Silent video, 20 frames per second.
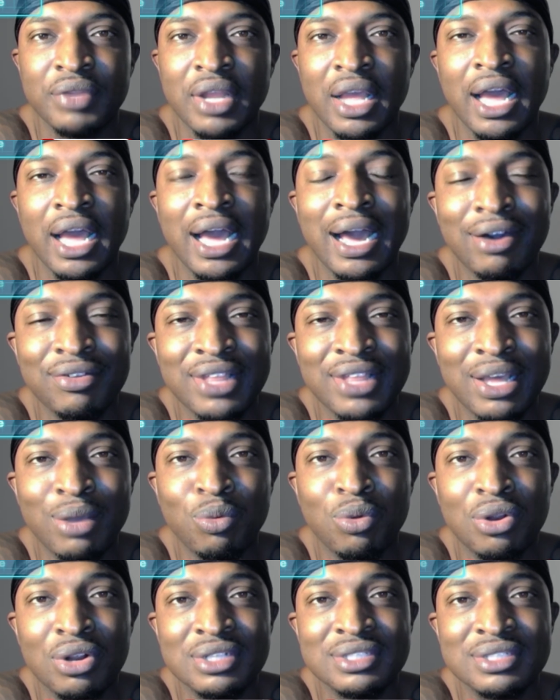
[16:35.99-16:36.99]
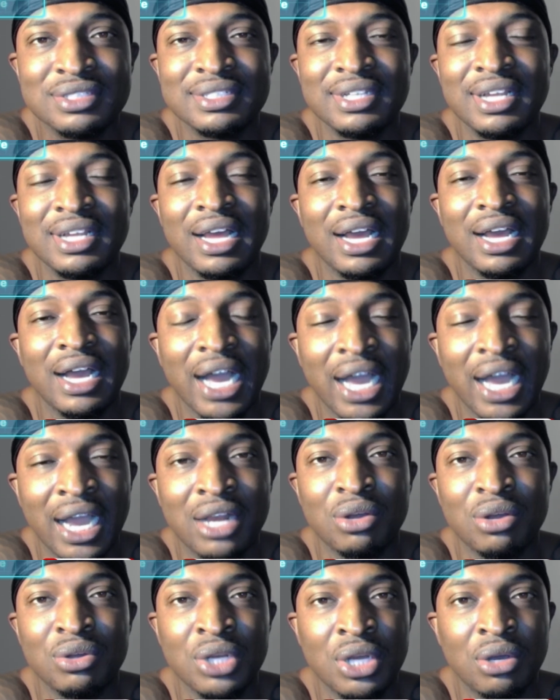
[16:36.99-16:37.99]
How that works, I
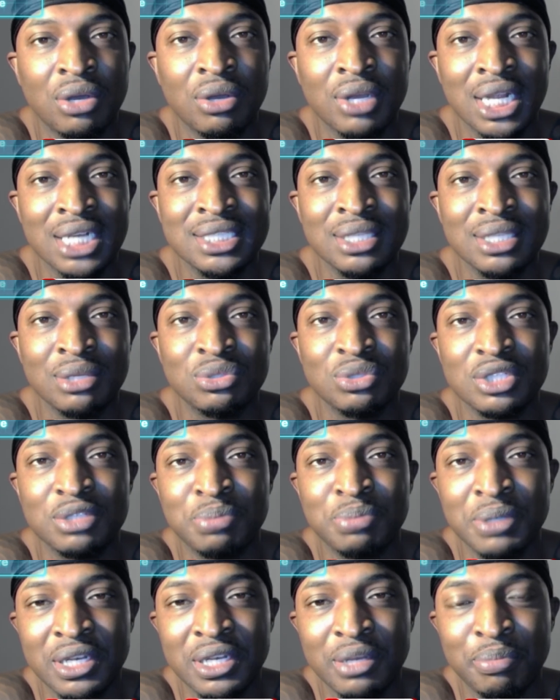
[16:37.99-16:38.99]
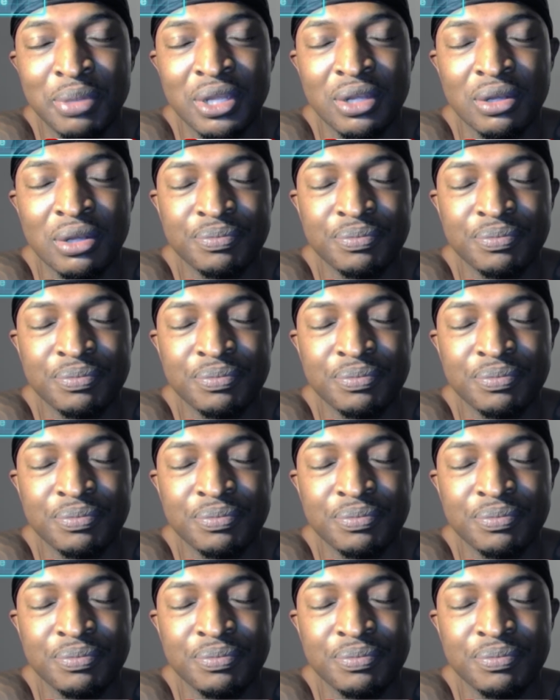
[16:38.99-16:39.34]
don't know. I guess they was going to split the bill.